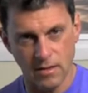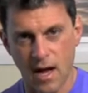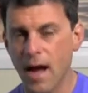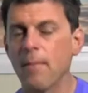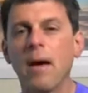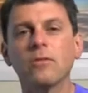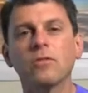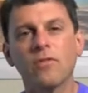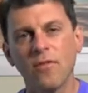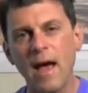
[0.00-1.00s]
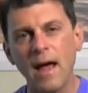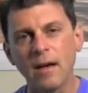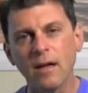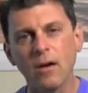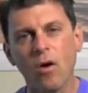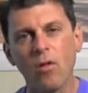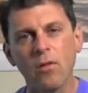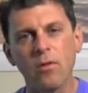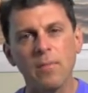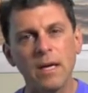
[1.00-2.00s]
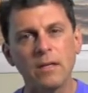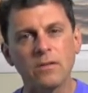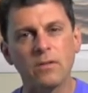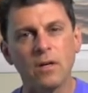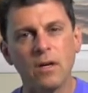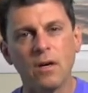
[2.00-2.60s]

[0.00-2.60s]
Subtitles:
The high amounts of fat and all of the meats